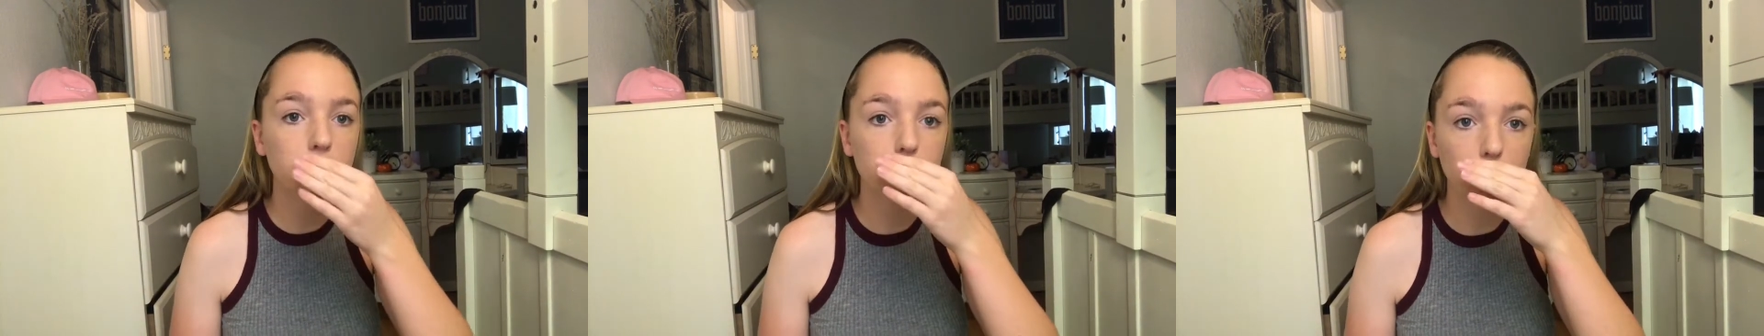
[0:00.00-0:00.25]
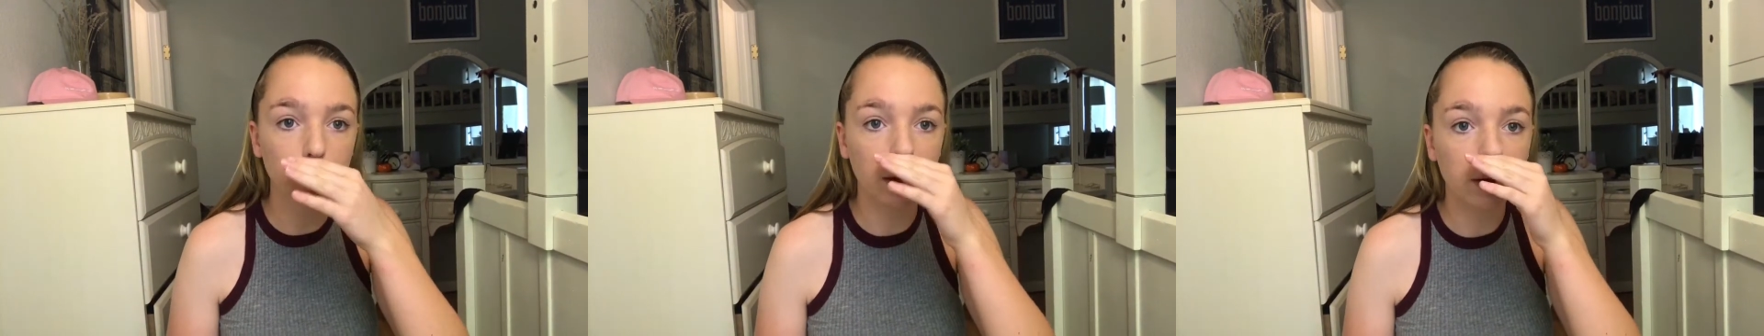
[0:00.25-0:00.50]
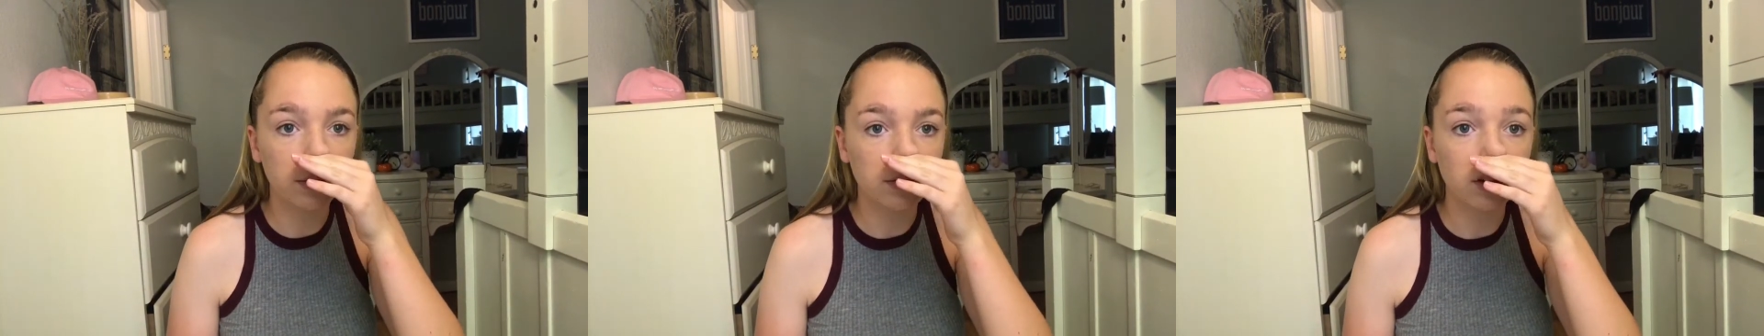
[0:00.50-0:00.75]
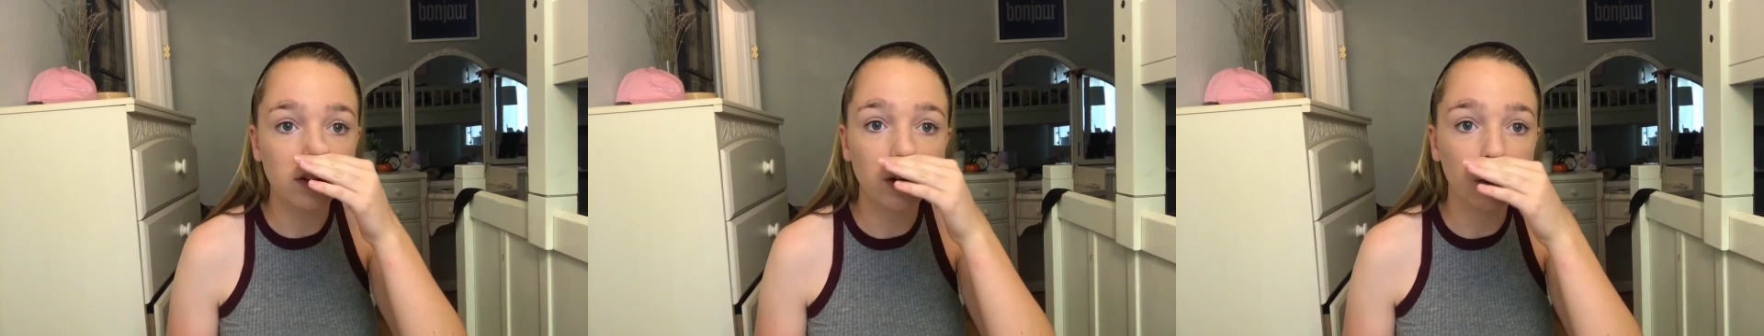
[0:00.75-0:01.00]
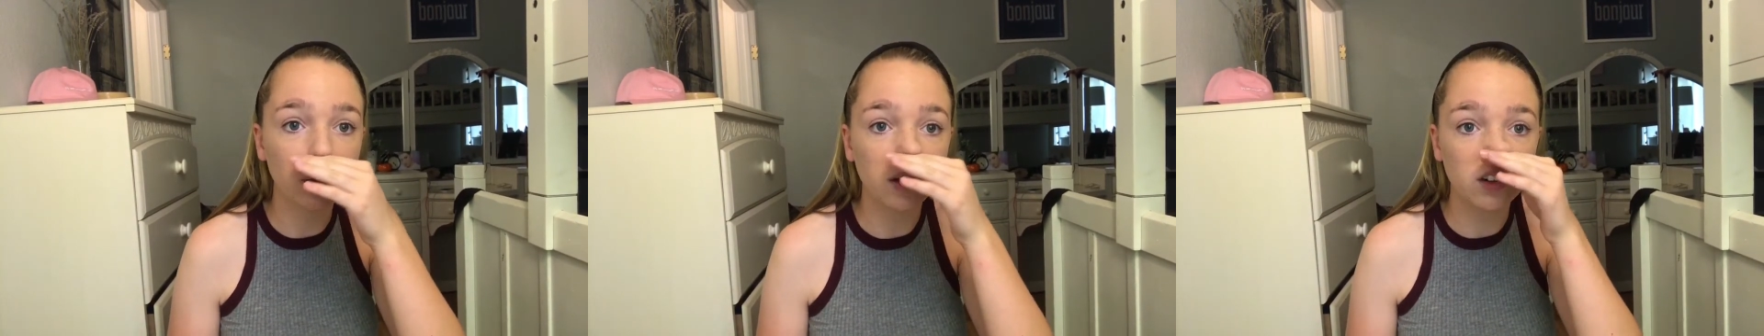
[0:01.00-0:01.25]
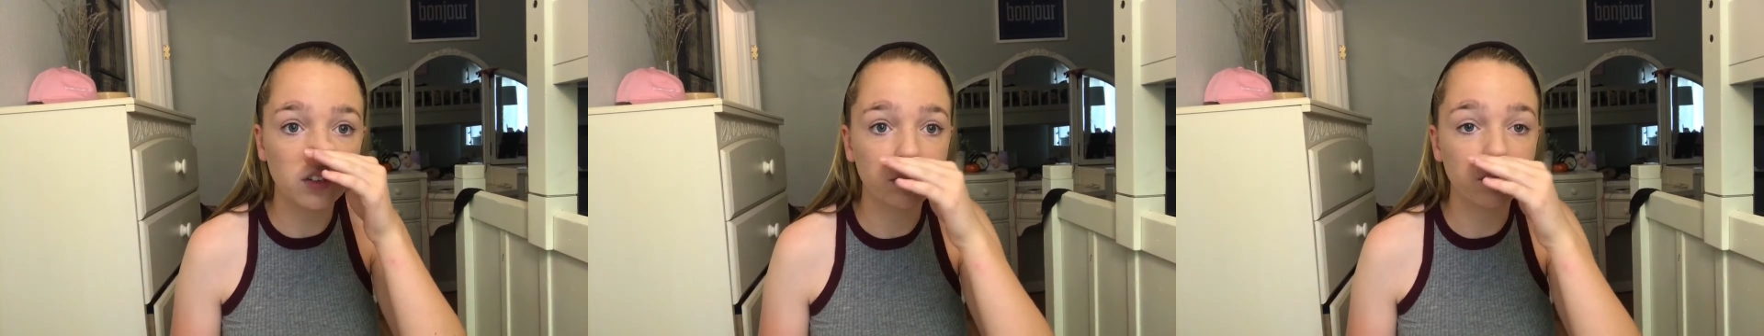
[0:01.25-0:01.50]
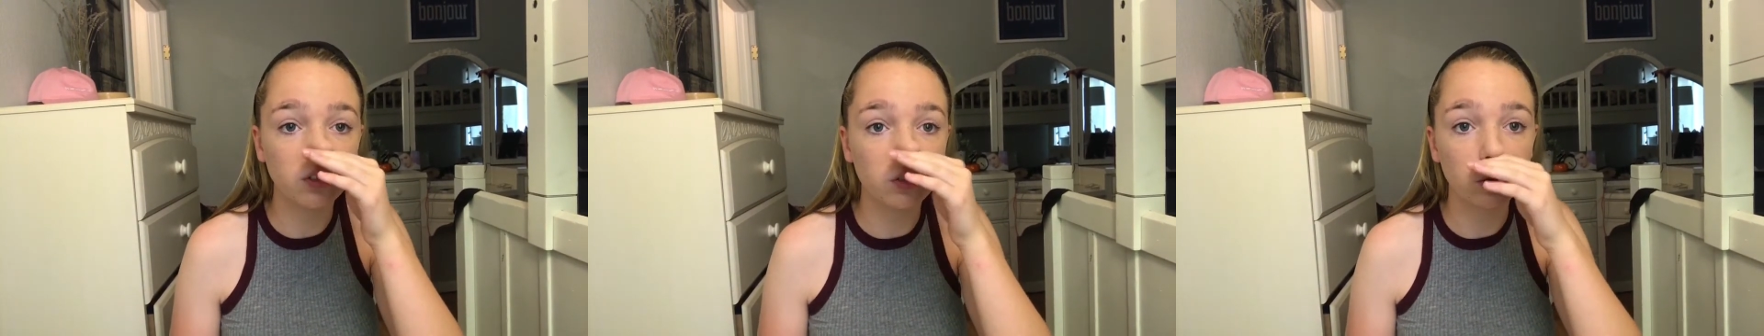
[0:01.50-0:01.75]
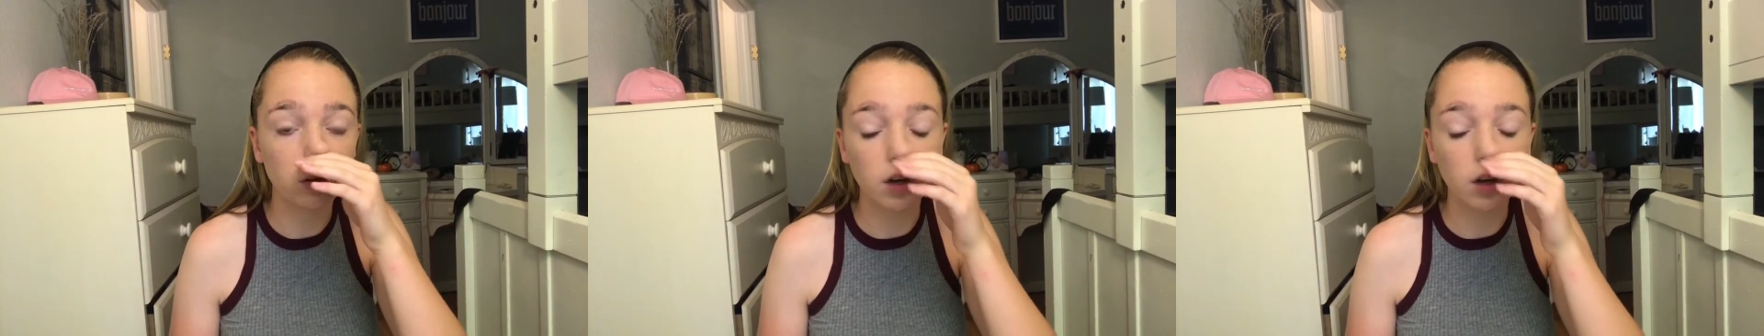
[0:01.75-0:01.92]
so I always don't go like full